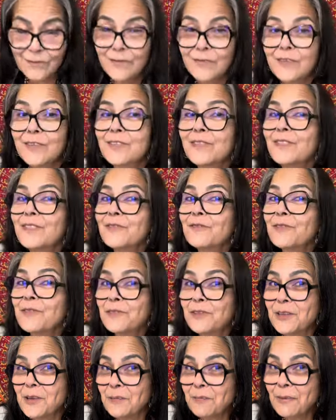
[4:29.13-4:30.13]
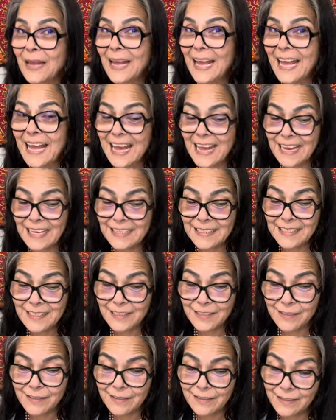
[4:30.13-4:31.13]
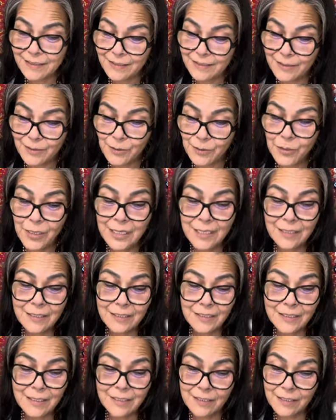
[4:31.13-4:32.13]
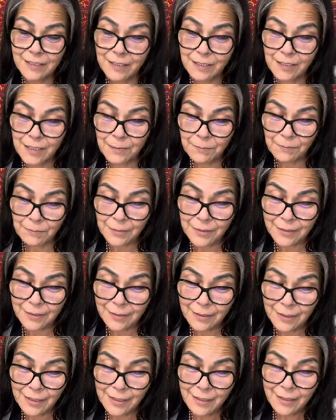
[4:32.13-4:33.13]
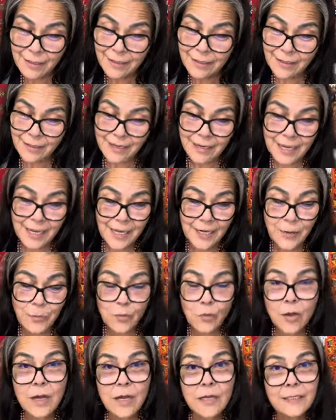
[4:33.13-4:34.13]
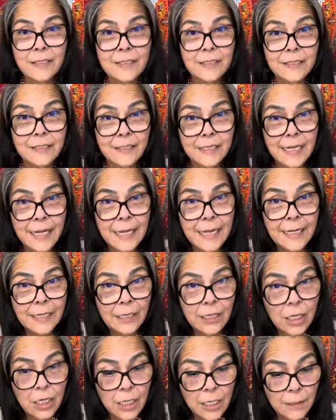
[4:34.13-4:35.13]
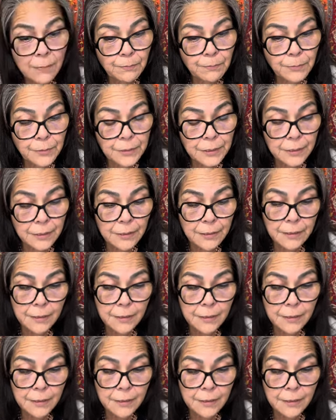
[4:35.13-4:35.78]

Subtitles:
This is from the past. You got the Six of Cups, the Nine of Wands, and the Nine of Cups.